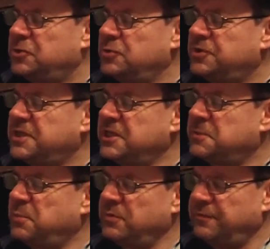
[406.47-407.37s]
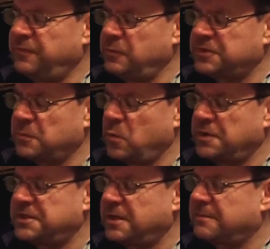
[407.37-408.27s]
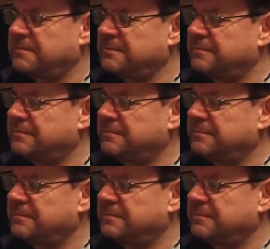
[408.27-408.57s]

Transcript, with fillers: Two teaspoonfuls of water.